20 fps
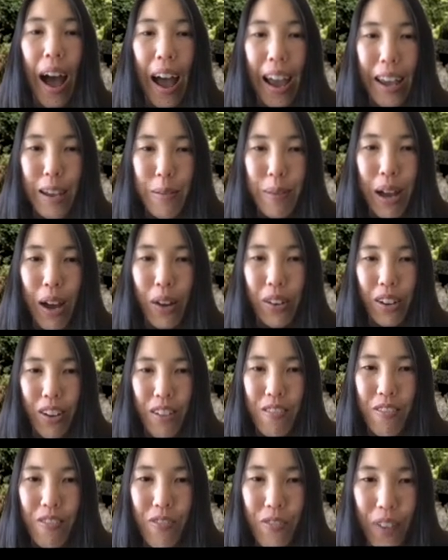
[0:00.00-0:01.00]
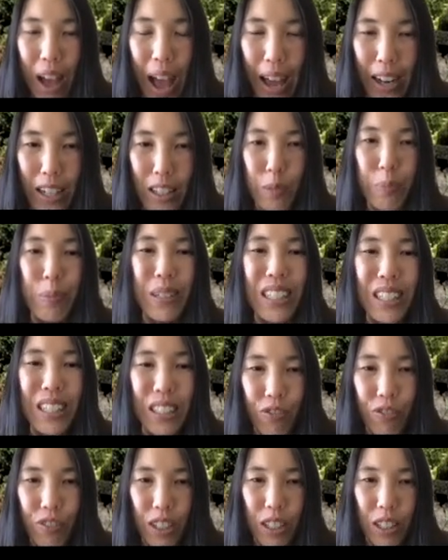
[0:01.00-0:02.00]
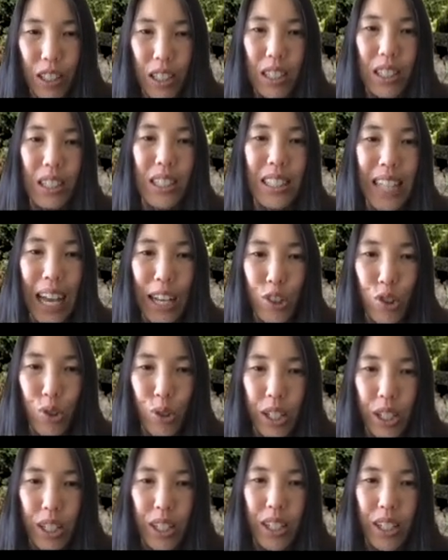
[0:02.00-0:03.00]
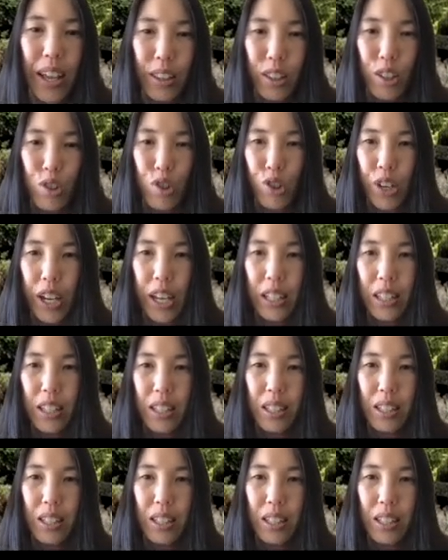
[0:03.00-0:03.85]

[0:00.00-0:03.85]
high amount of fat, specifically the saturated and the trans.